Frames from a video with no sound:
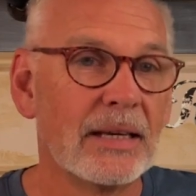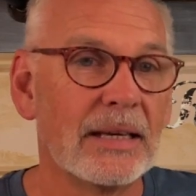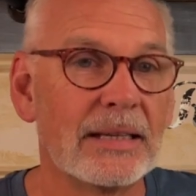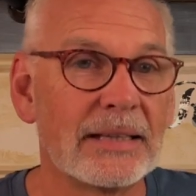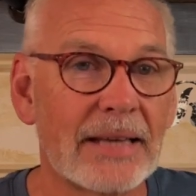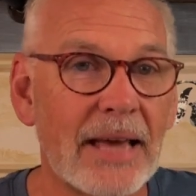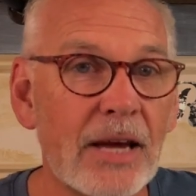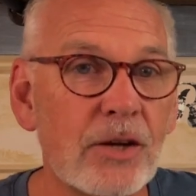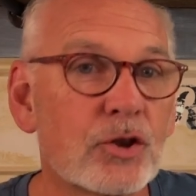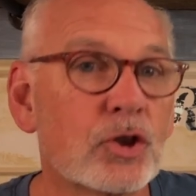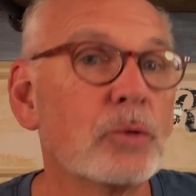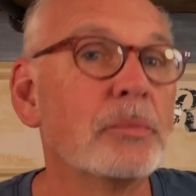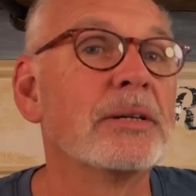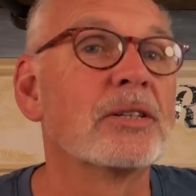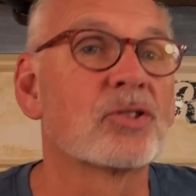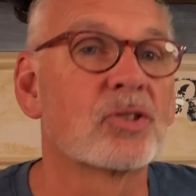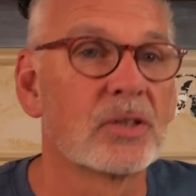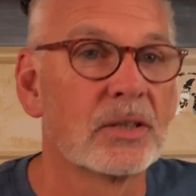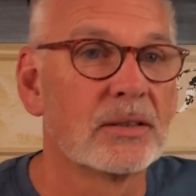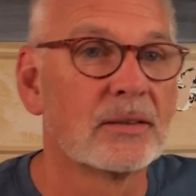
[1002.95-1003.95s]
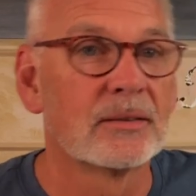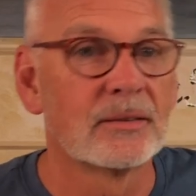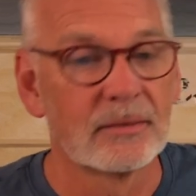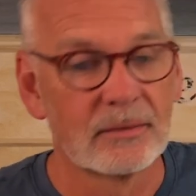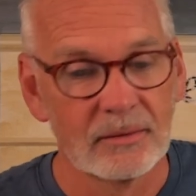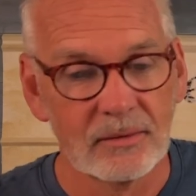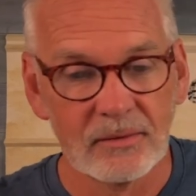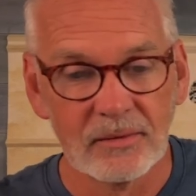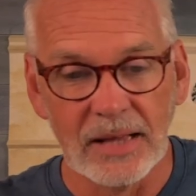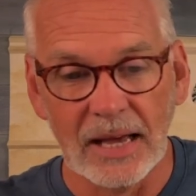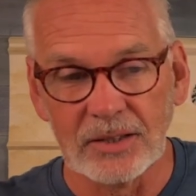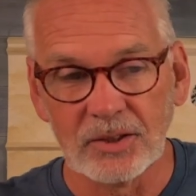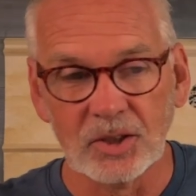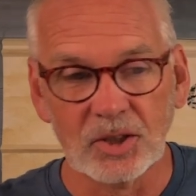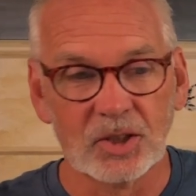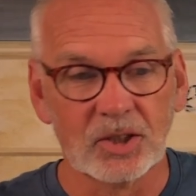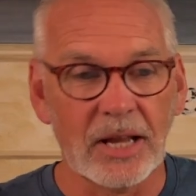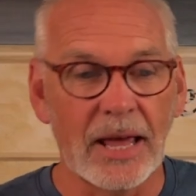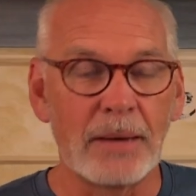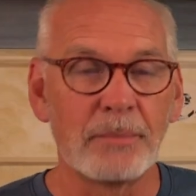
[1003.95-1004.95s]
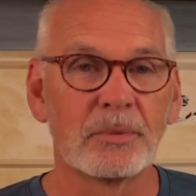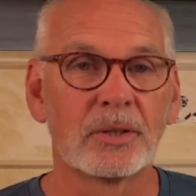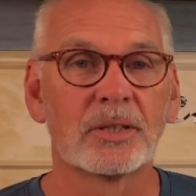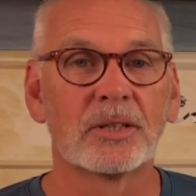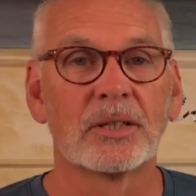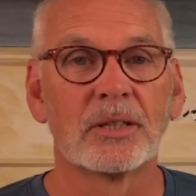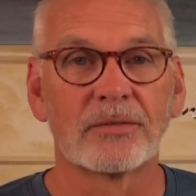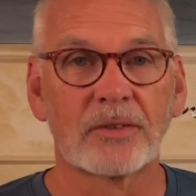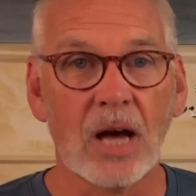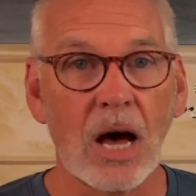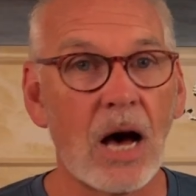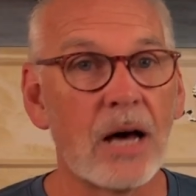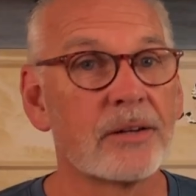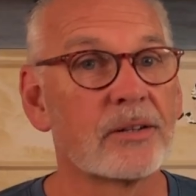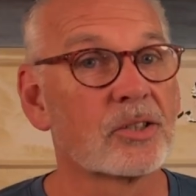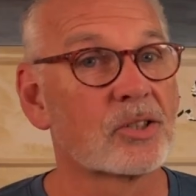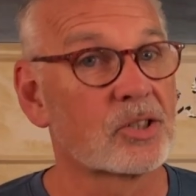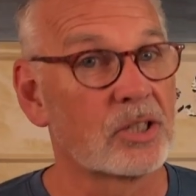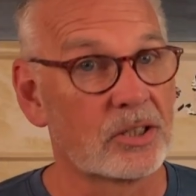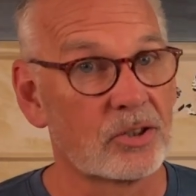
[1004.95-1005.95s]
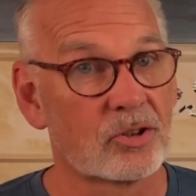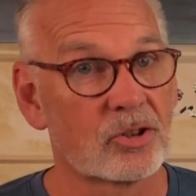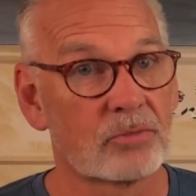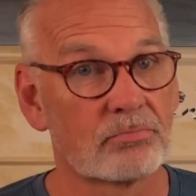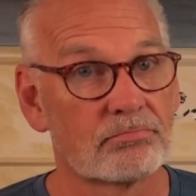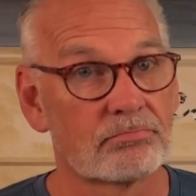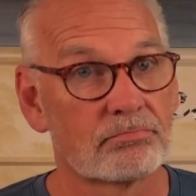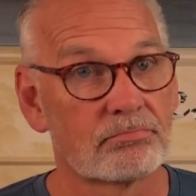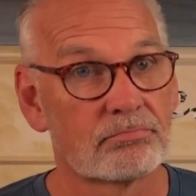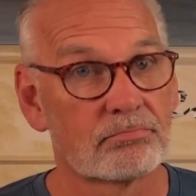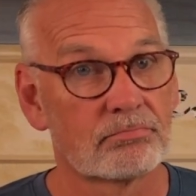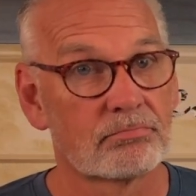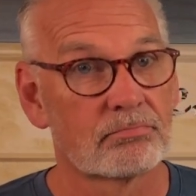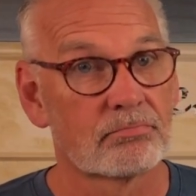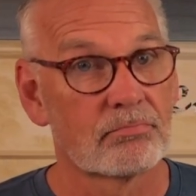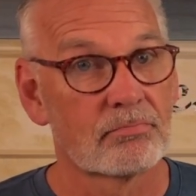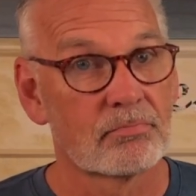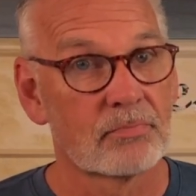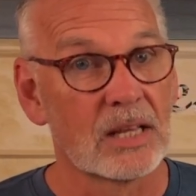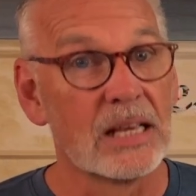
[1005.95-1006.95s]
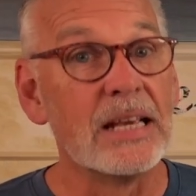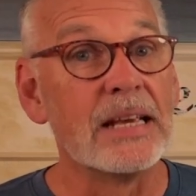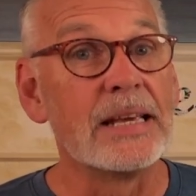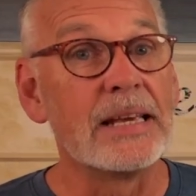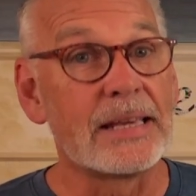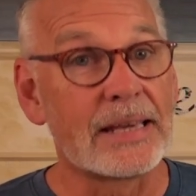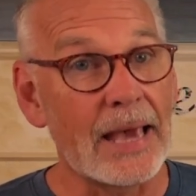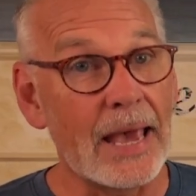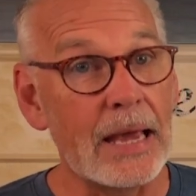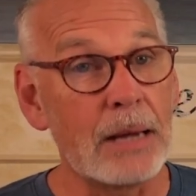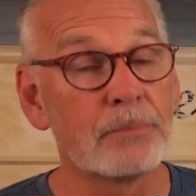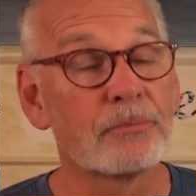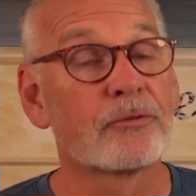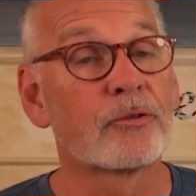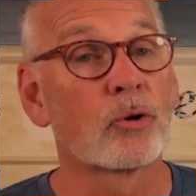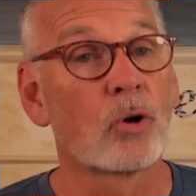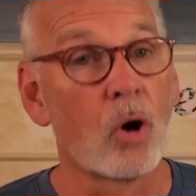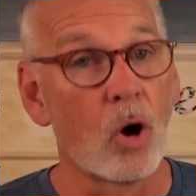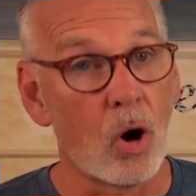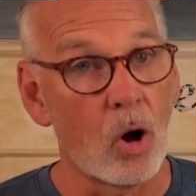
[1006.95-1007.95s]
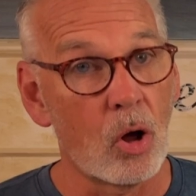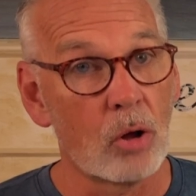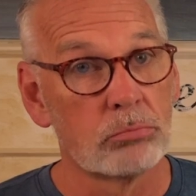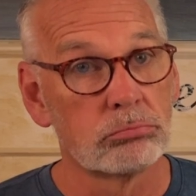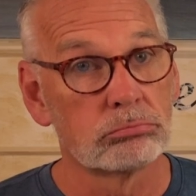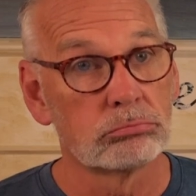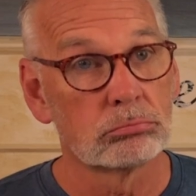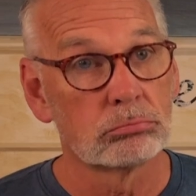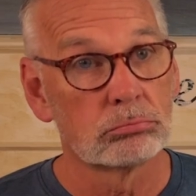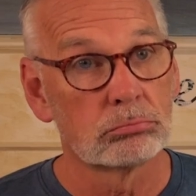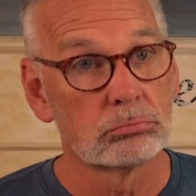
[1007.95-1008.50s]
in case you missed it, that's a statement of condescension. He came for all,